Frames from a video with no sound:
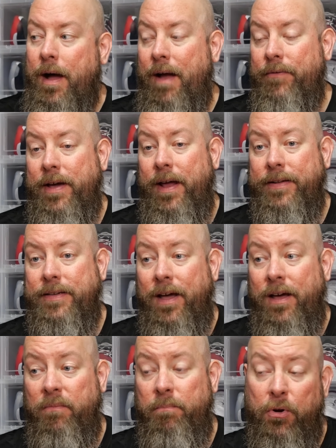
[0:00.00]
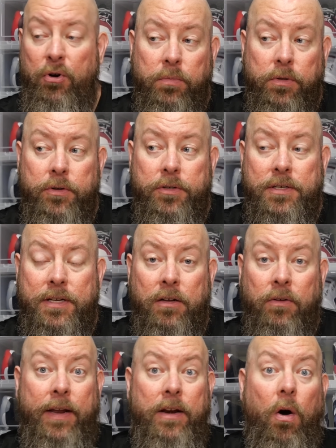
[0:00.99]
I've got a ton of Boom Loot
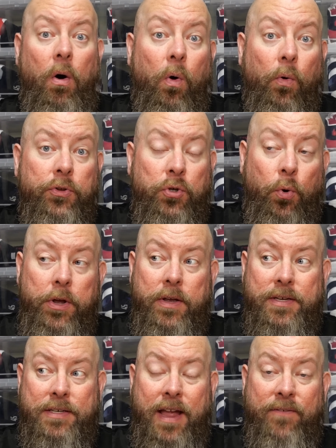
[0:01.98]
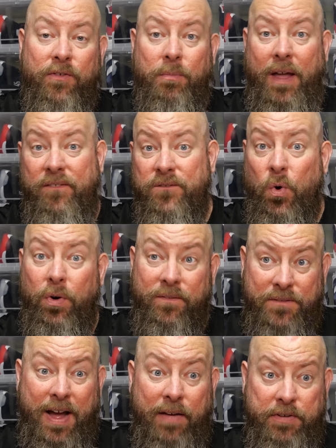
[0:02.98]
still and old Toya safe from like four to
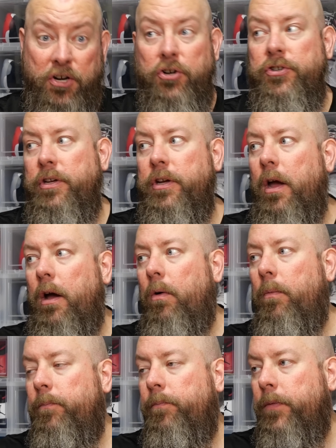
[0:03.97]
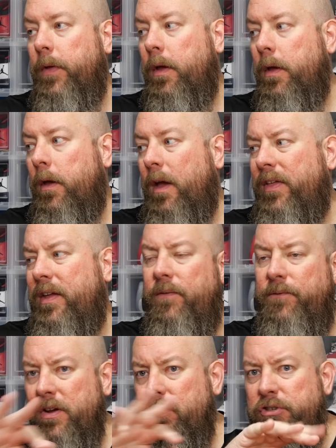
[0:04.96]
five years ago. And then a
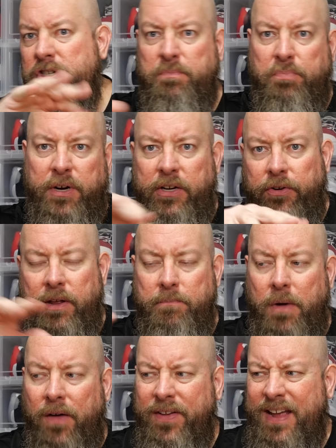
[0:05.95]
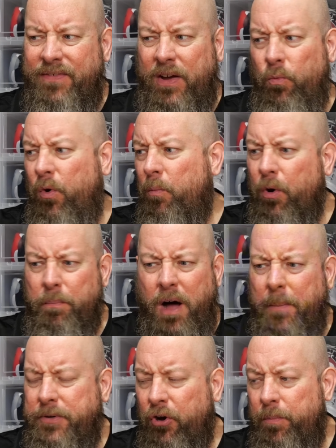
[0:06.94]
few sprinkled in box. I think I had like one more
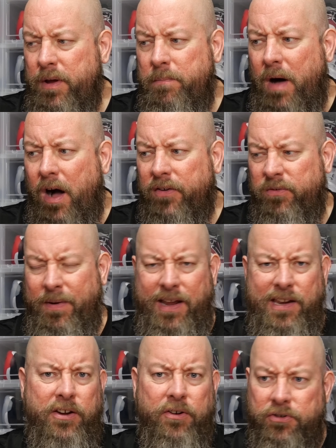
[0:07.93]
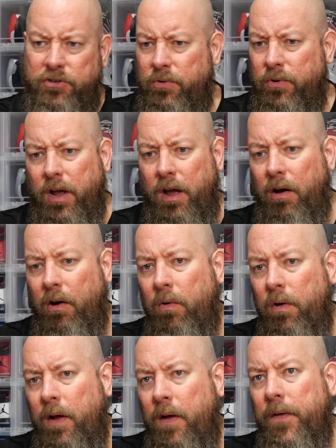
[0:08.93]
Poptopia box from like a year or two
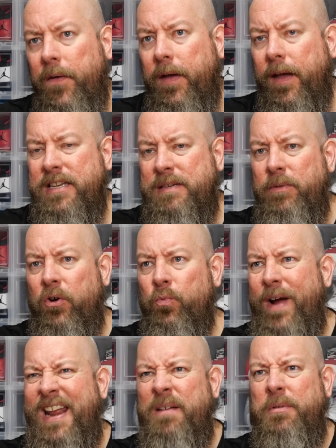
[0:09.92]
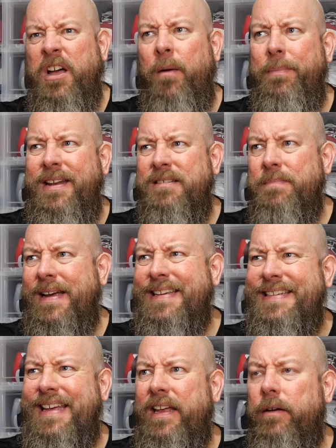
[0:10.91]
ago. And some other random companies
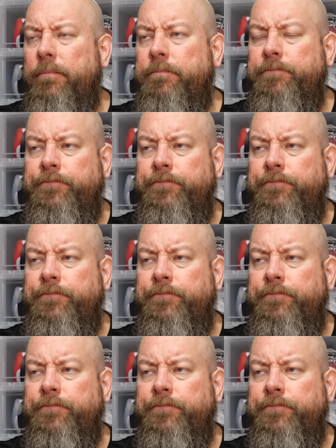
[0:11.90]
mixed in.